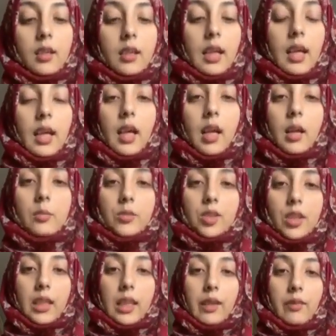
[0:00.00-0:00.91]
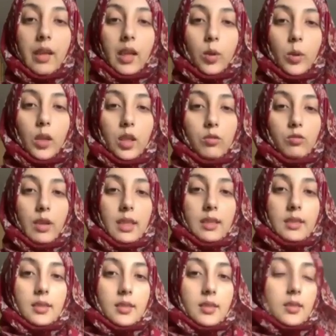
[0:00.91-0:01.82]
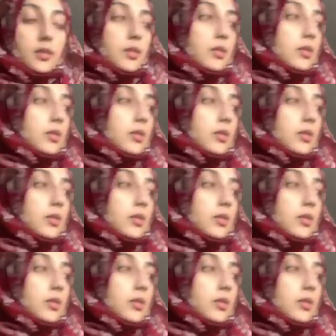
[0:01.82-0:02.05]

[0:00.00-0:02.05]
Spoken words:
Okay, I'm just going to give it a quick rinse.